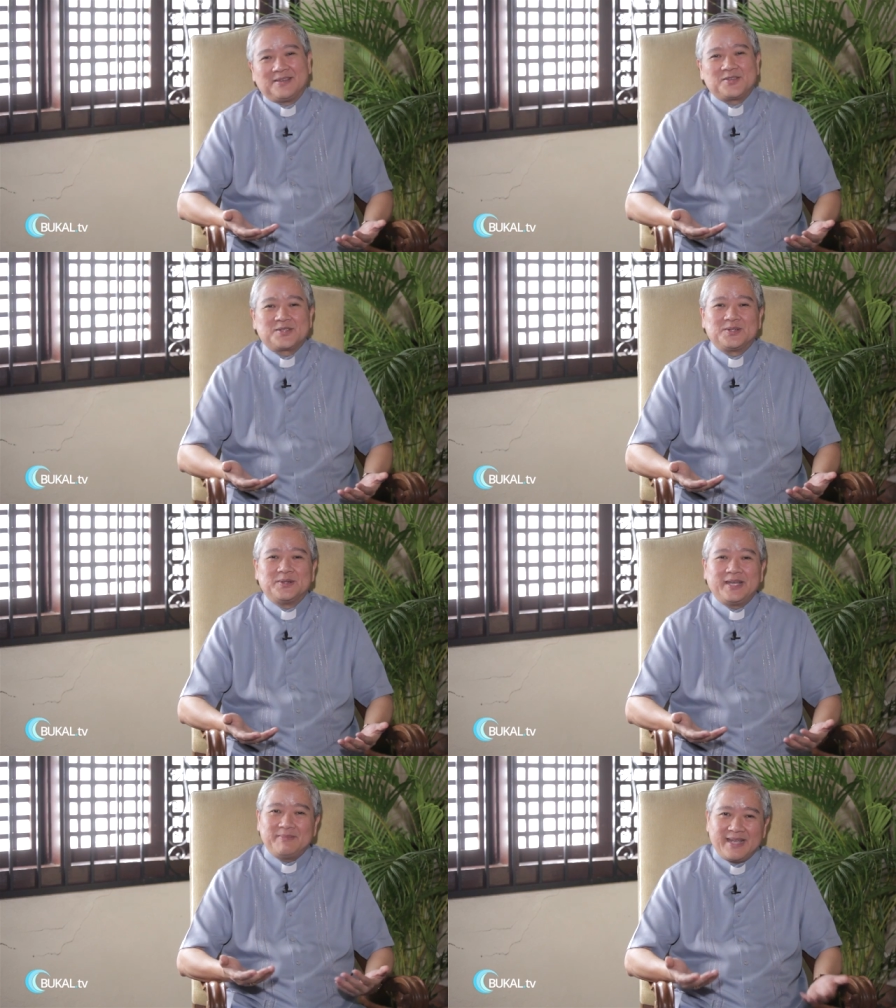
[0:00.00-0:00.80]

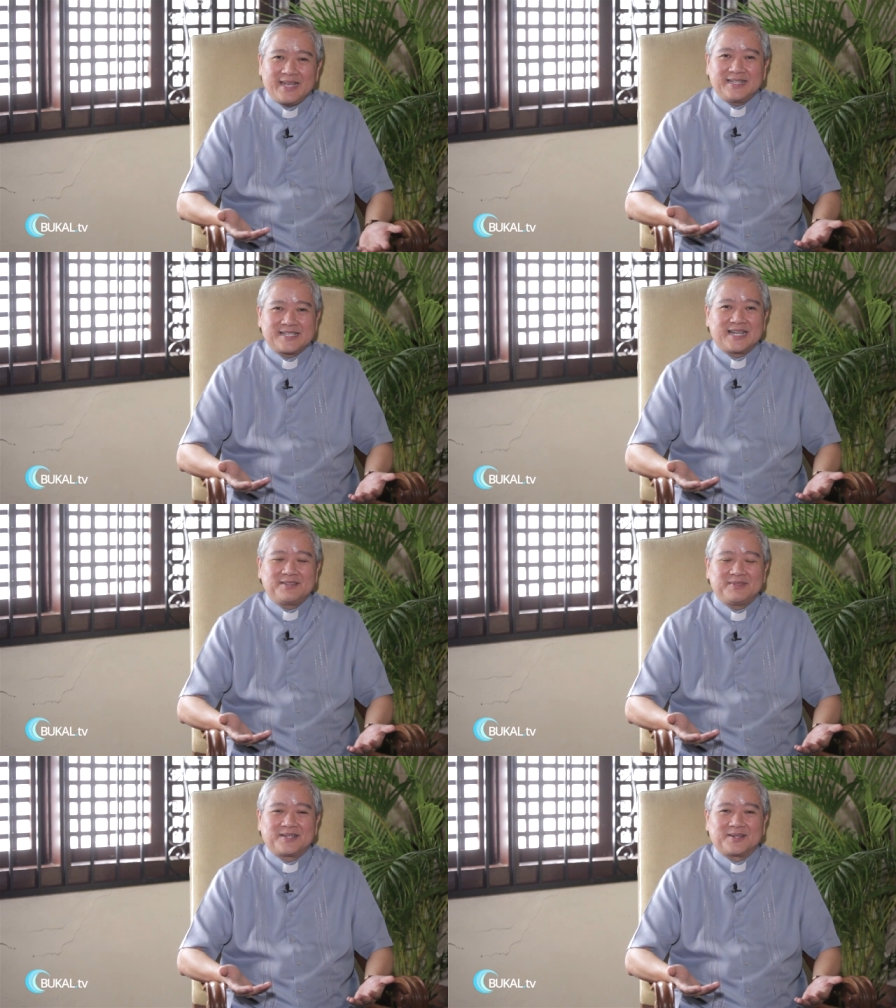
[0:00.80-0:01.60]
So in making the sign
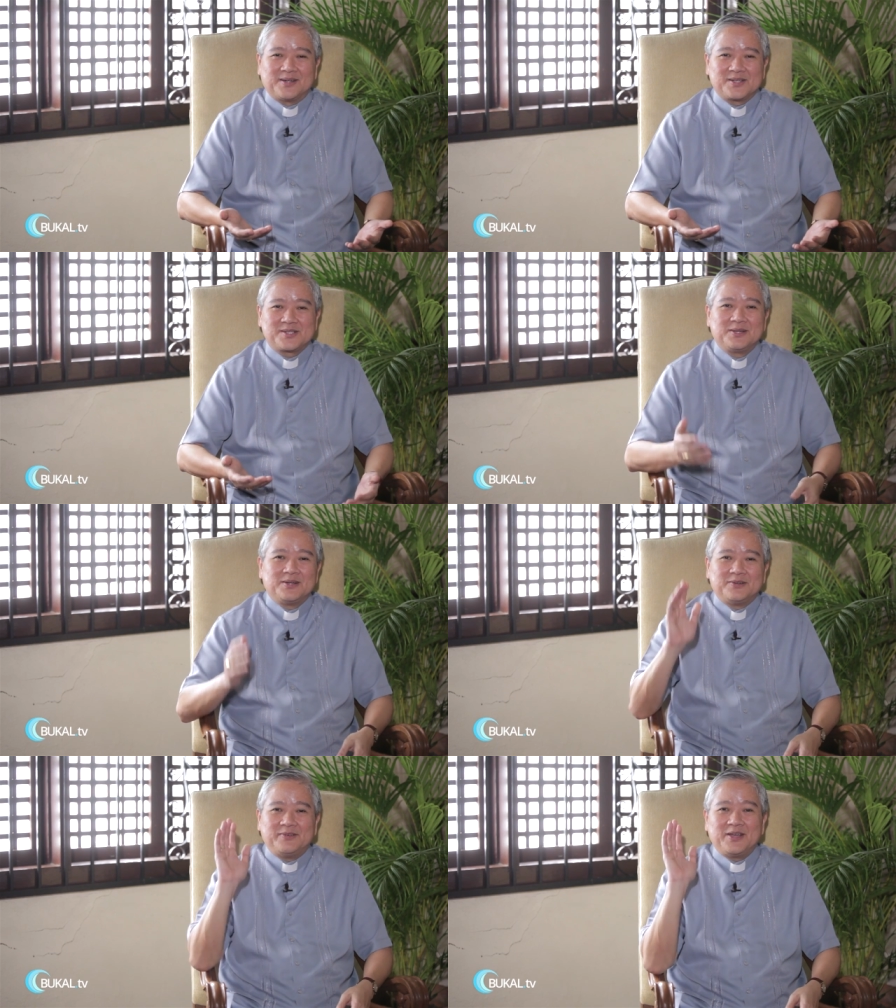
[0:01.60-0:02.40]
of the cross,
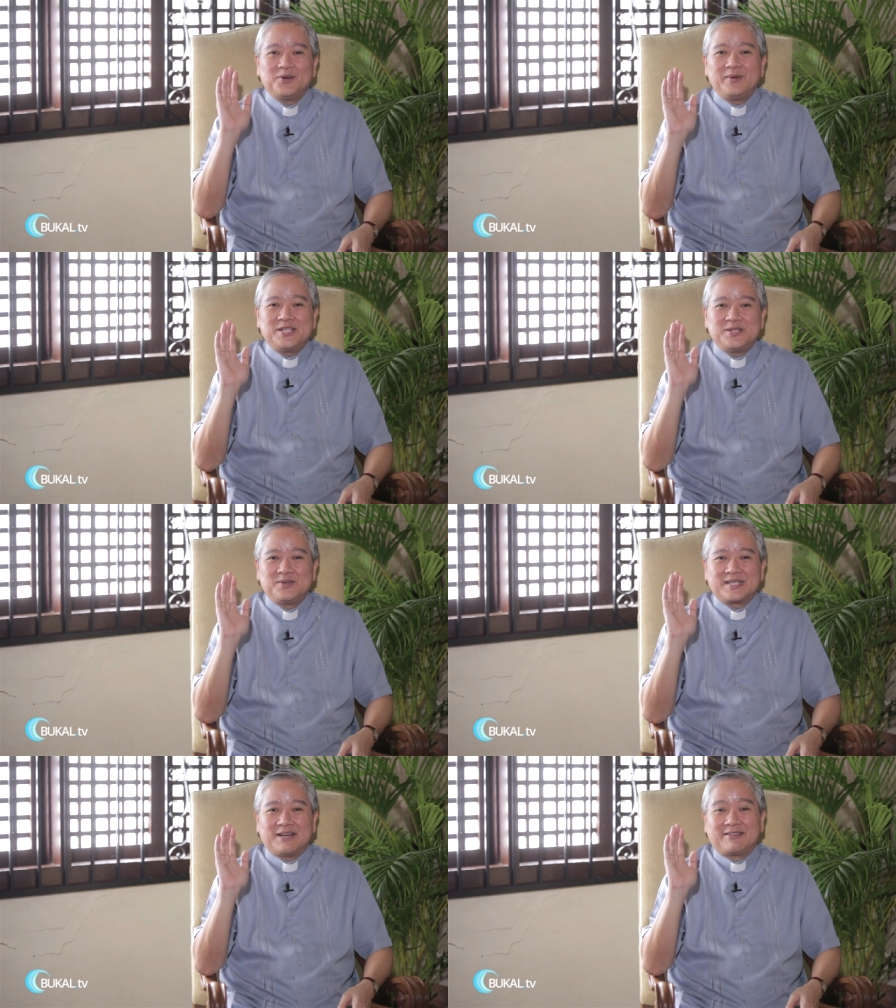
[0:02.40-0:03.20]
we always
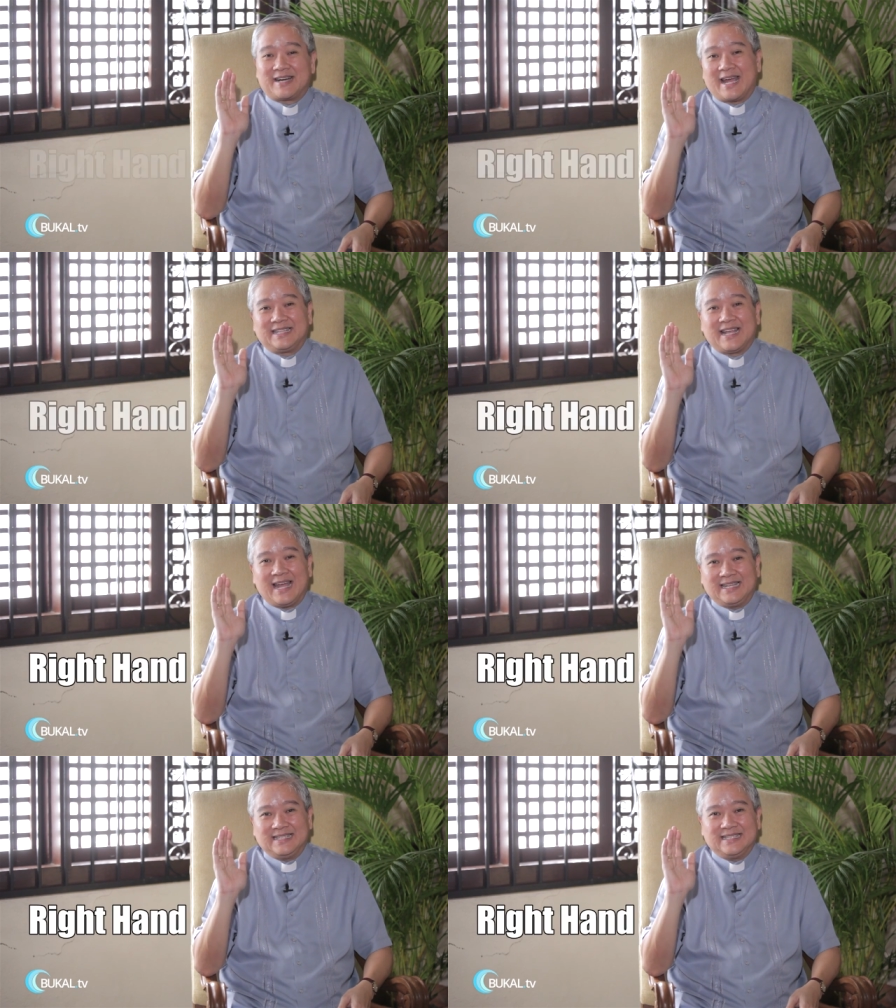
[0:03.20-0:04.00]
use our right
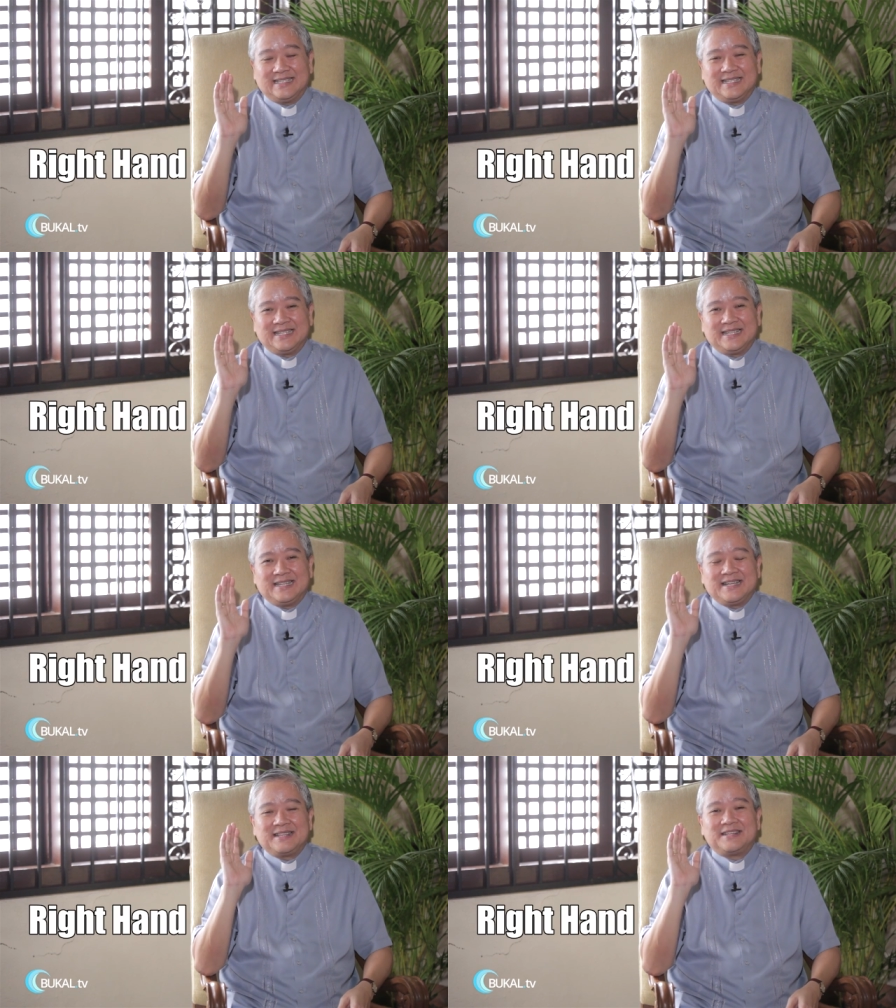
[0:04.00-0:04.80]
hand.
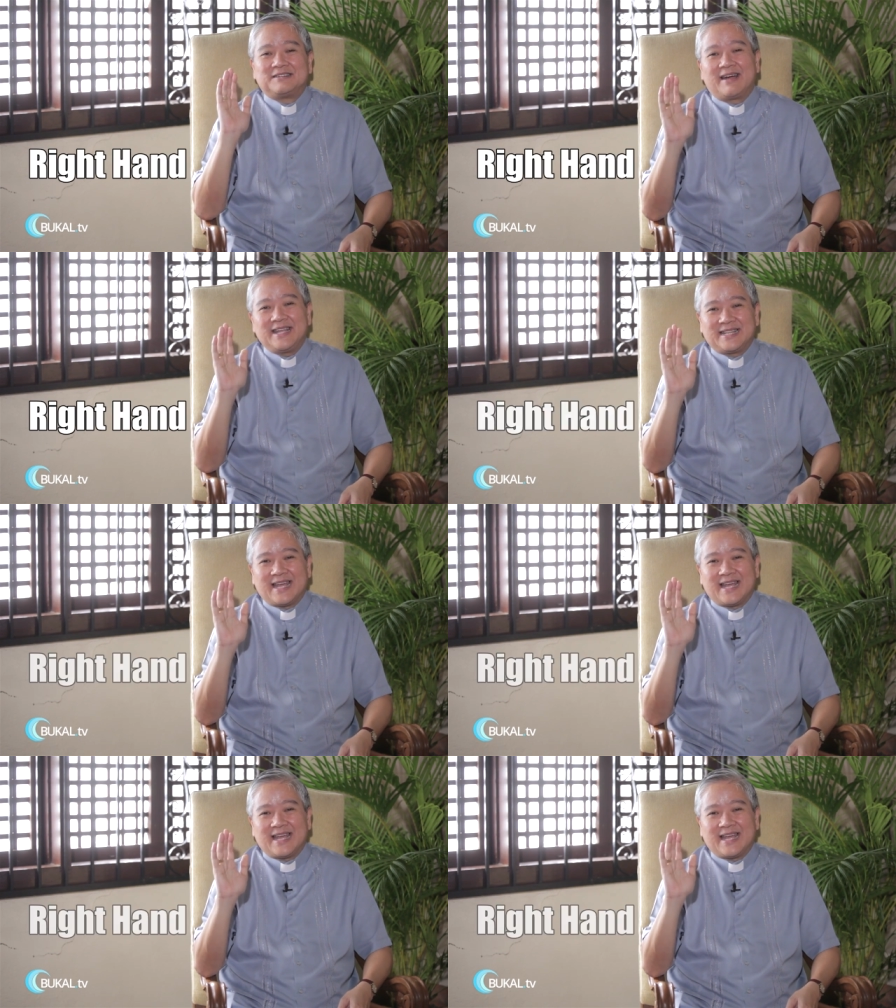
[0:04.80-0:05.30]
The right